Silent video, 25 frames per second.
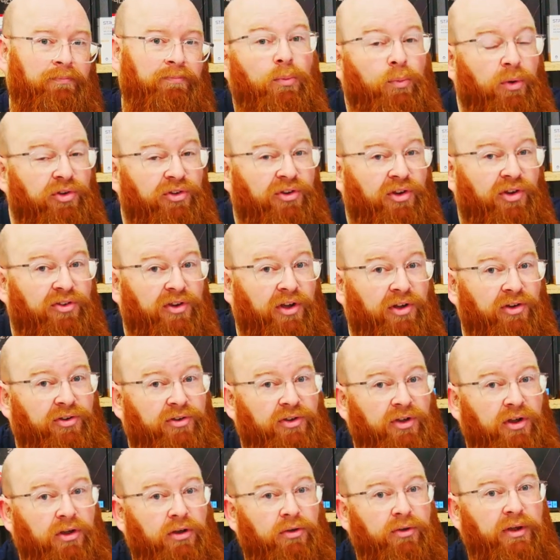Once it's
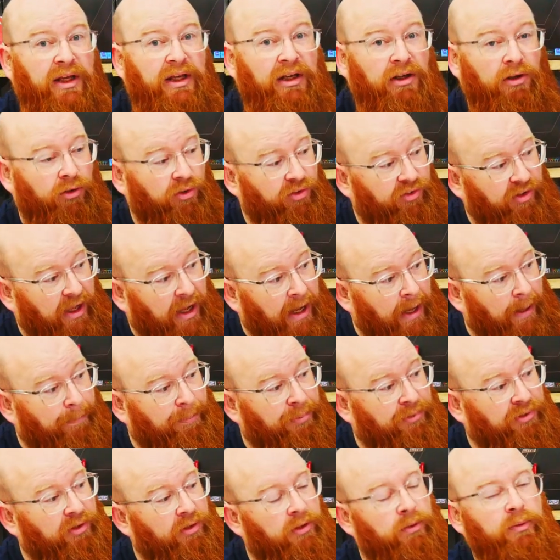installed, it looks
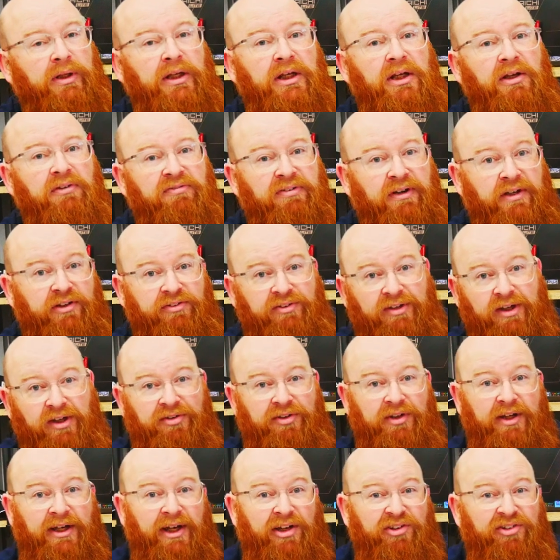absolutely
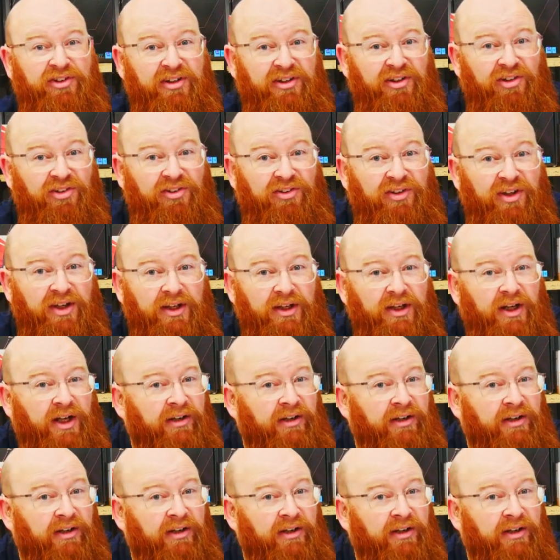fantastic, as you can see,